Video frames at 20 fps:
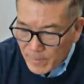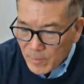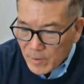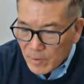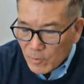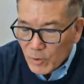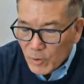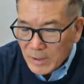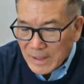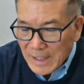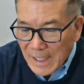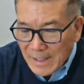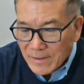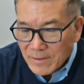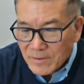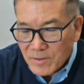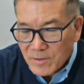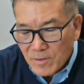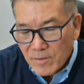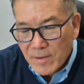
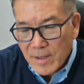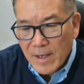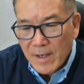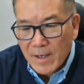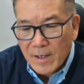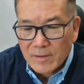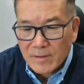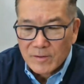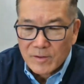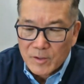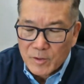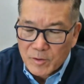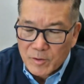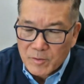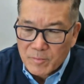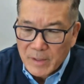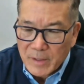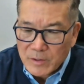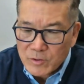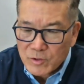related to that, you
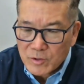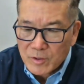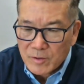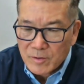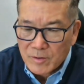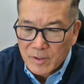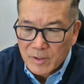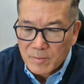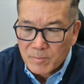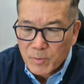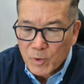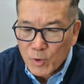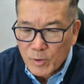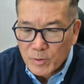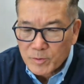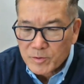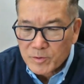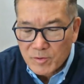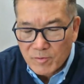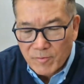had mentioned the
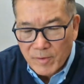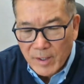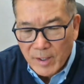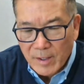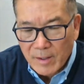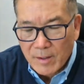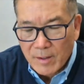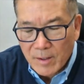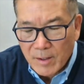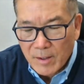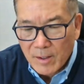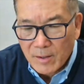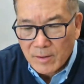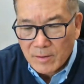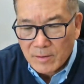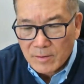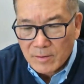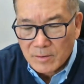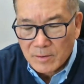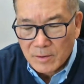importance of AI
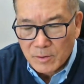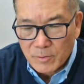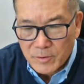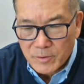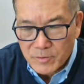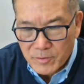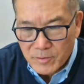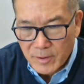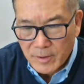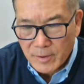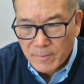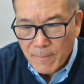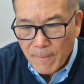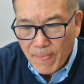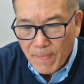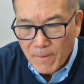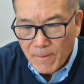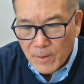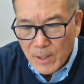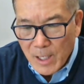literacy.
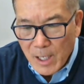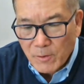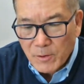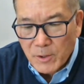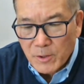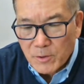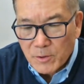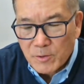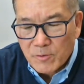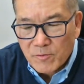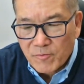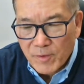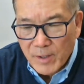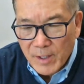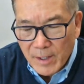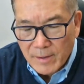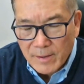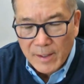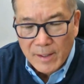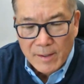How do you
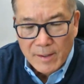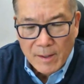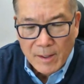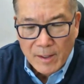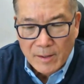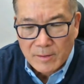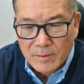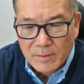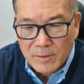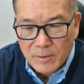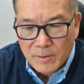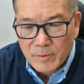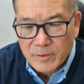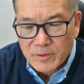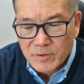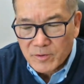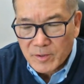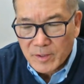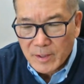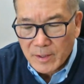define AI
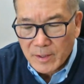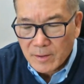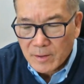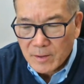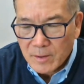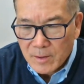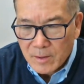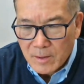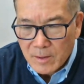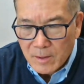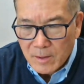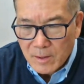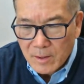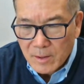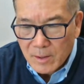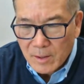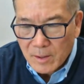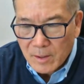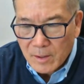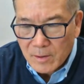literacy
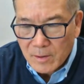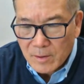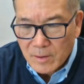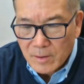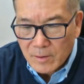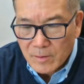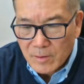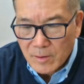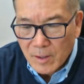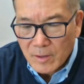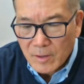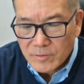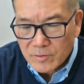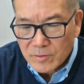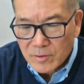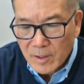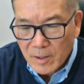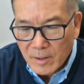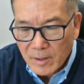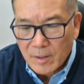and
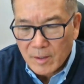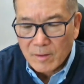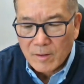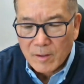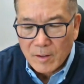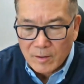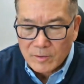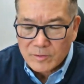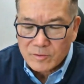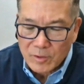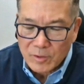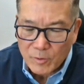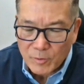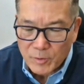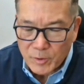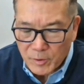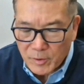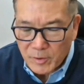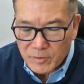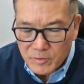also
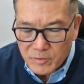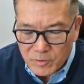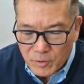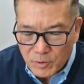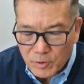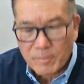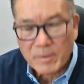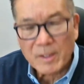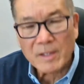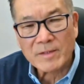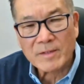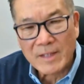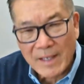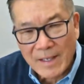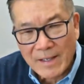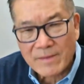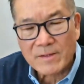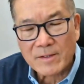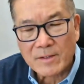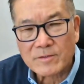your concern about the
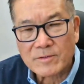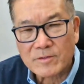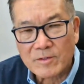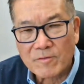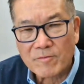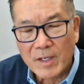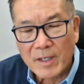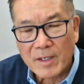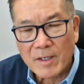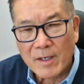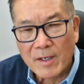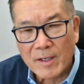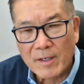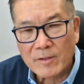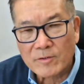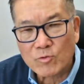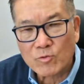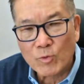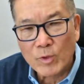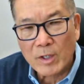ethics of AI
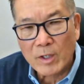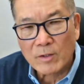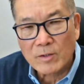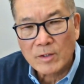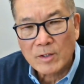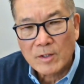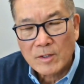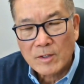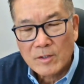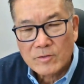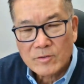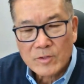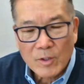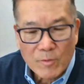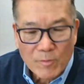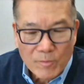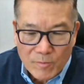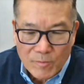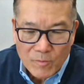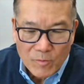as well?
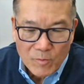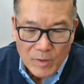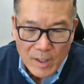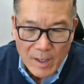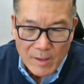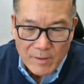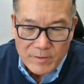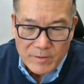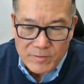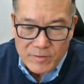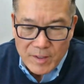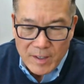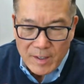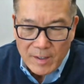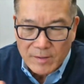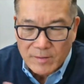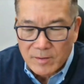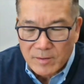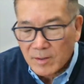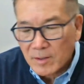So how does
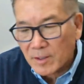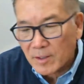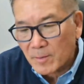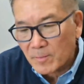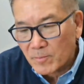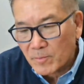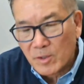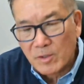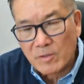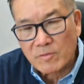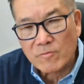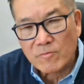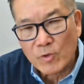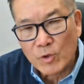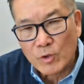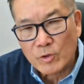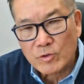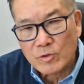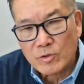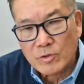that
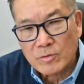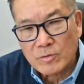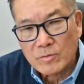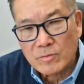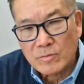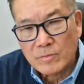converge?